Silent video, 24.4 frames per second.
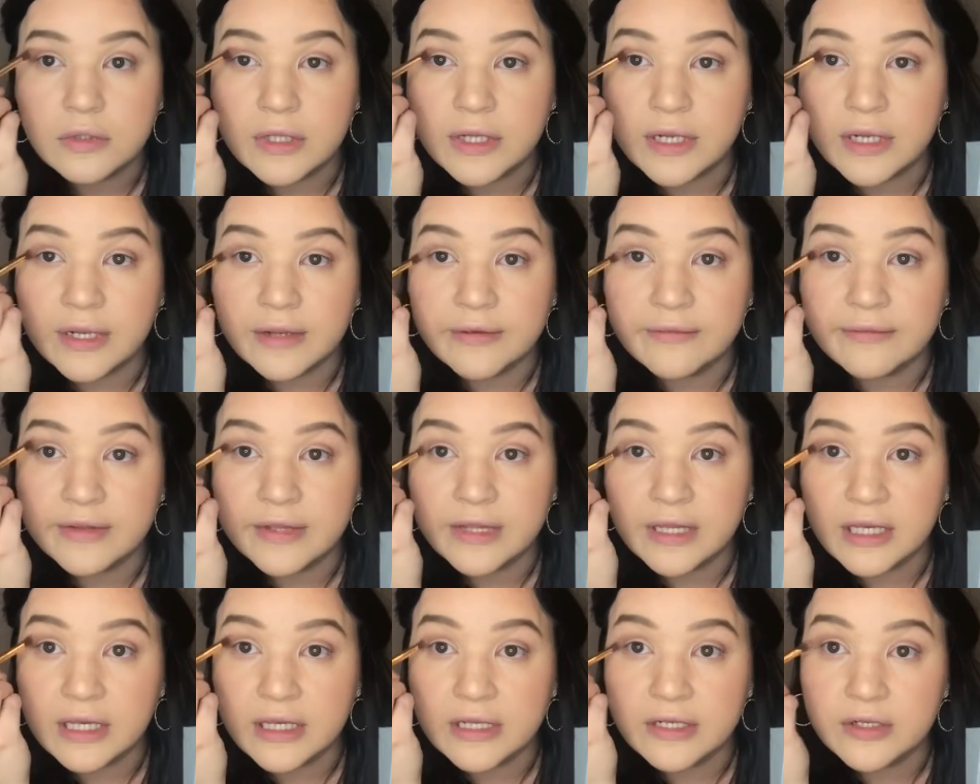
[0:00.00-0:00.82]
And
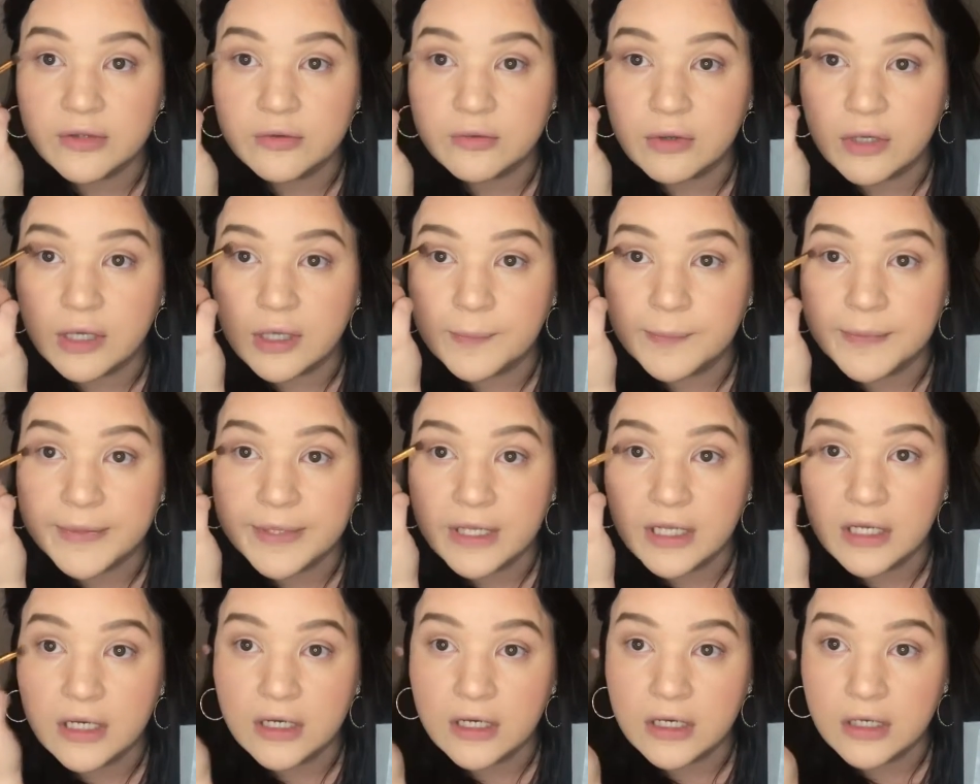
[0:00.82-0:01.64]
everything I do up
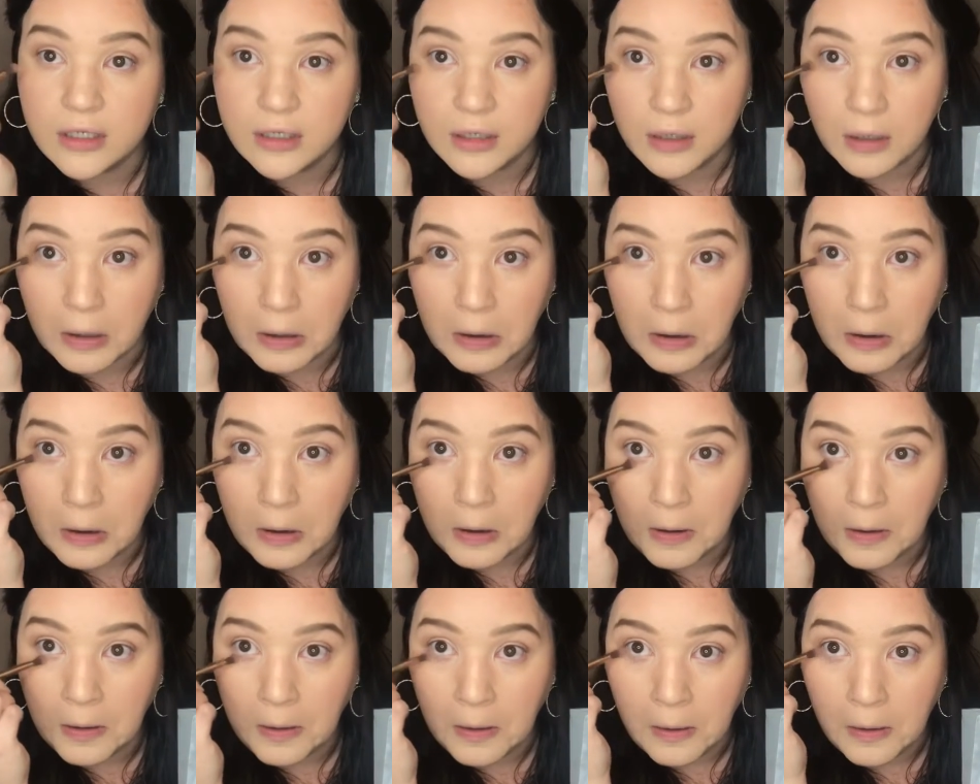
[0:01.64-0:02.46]
here,
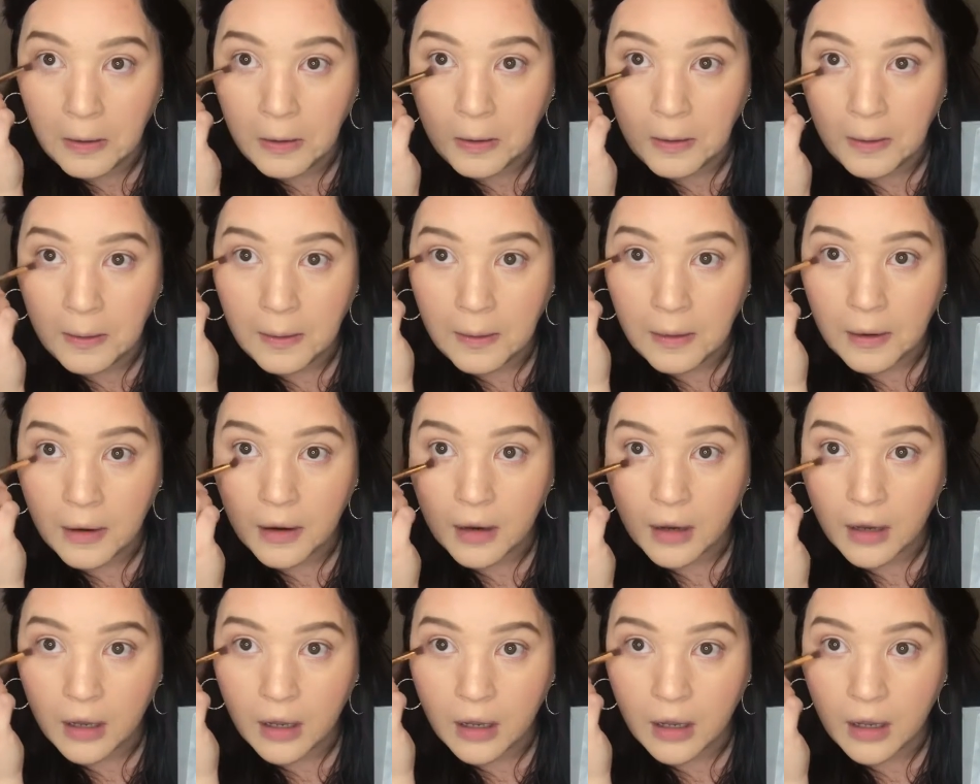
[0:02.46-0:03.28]

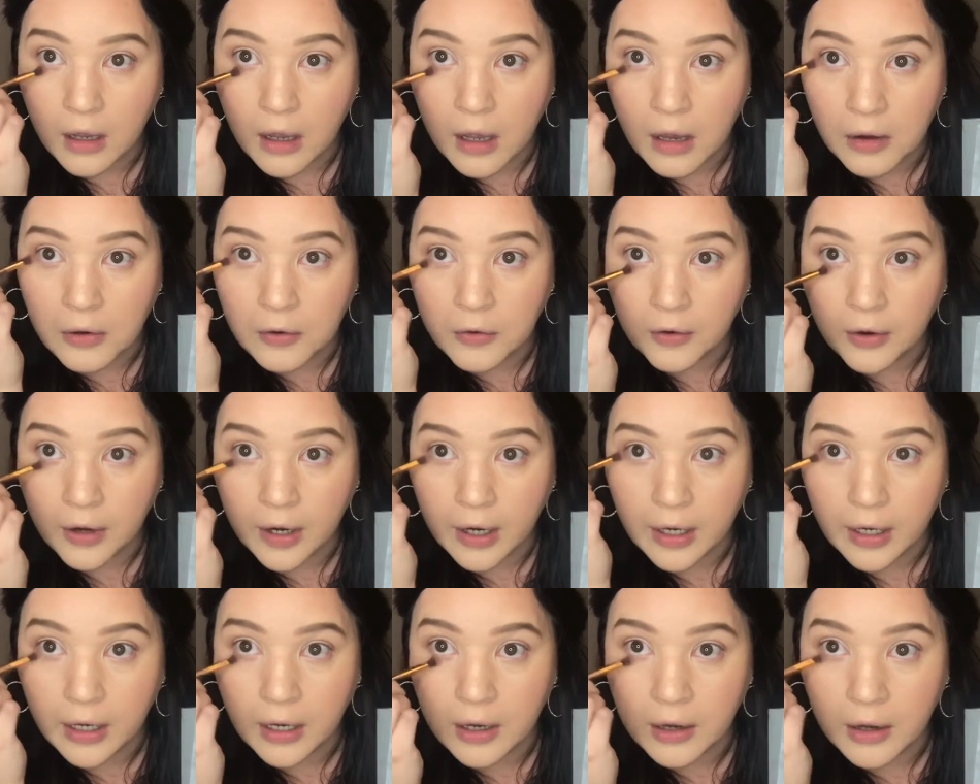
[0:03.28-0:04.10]
I
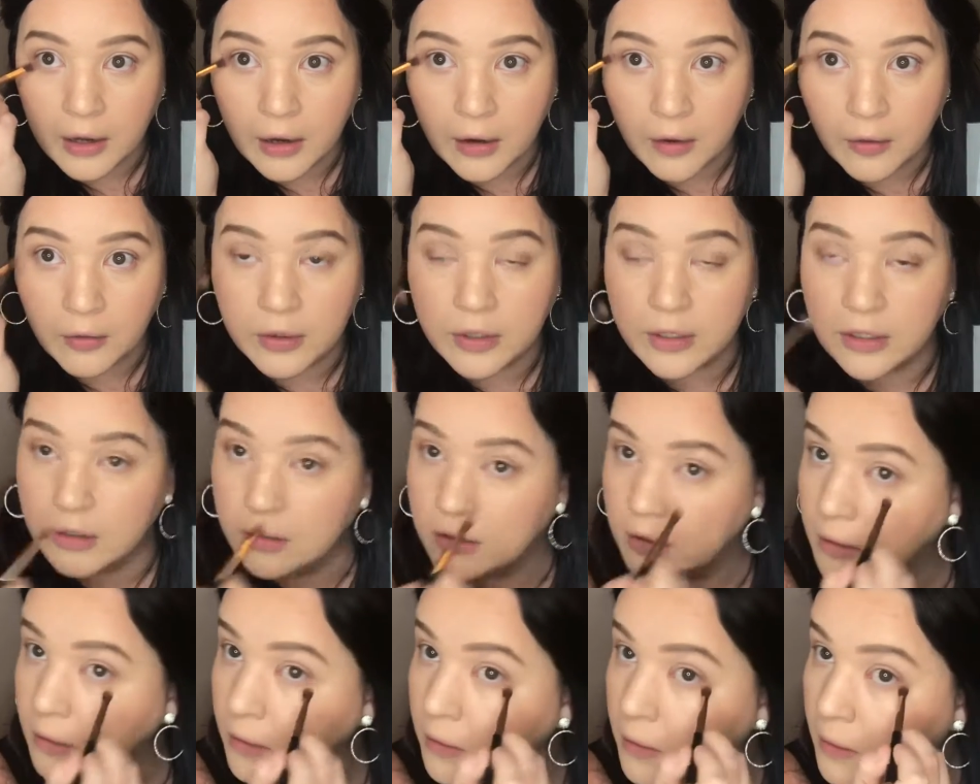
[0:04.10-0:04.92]
drag it down here.